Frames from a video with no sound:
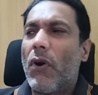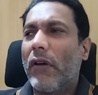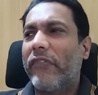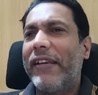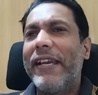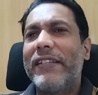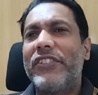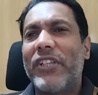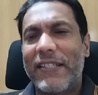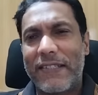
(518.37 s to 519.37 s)
Or will
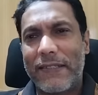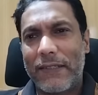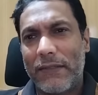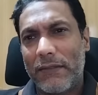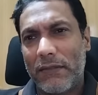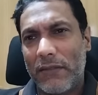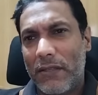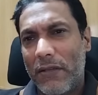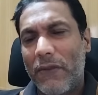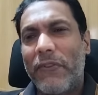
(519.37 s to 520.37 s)
it just
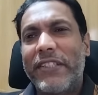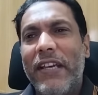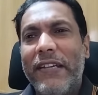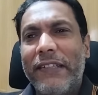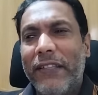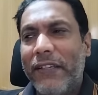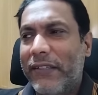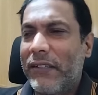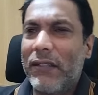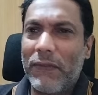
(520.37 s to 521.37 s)
facilitate the
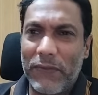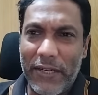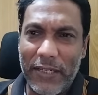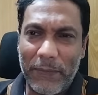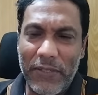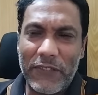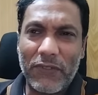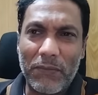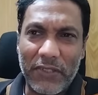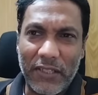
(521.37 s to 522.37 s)
return of IDPs
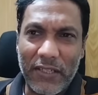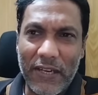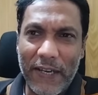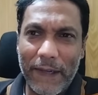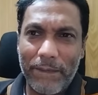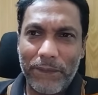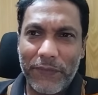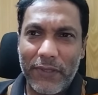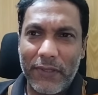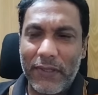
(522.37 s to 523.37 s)
from Tigray
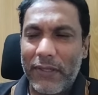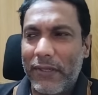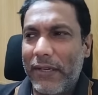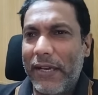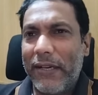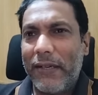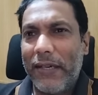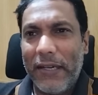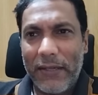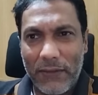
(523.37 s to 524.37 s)

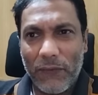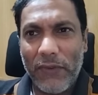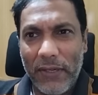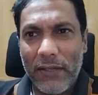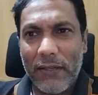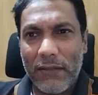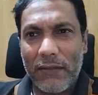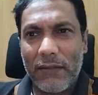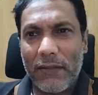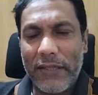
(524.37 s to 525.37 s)
and it will
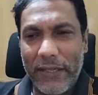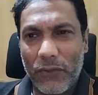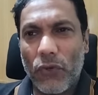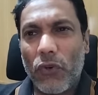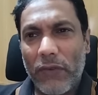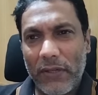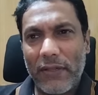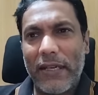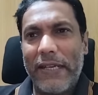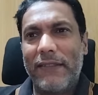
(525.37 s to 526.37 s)
take
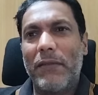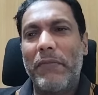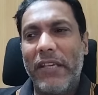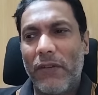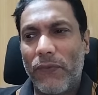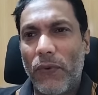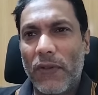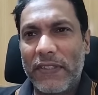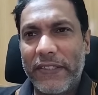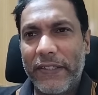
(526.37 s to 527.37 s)
over as the main
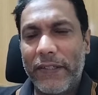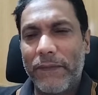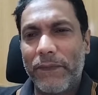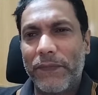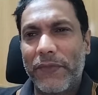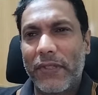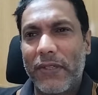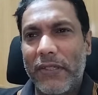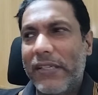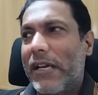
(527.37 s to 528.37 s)
force here?
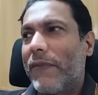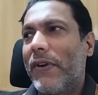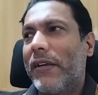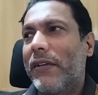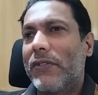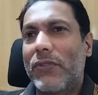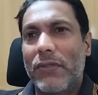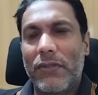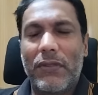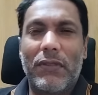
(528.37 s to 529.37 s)
Tigray
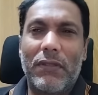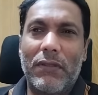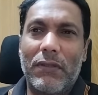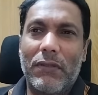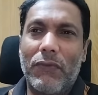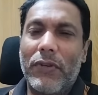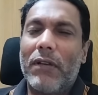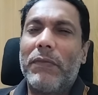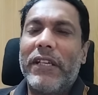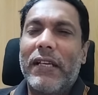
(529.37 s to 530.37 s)
fighters
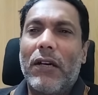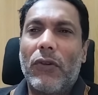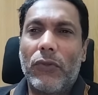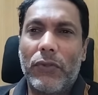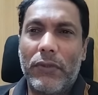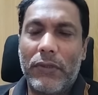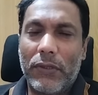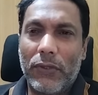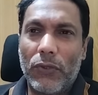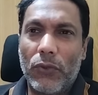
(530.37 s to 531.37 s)
wouldn't be allowed
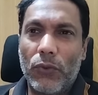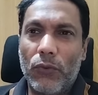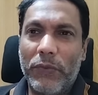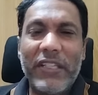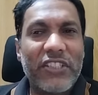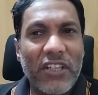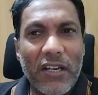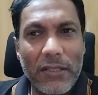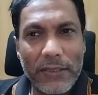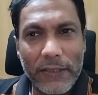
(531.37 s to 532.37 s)
to be in
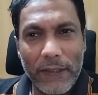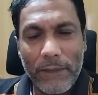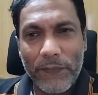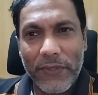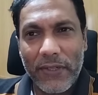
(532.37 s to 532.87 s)
charge here.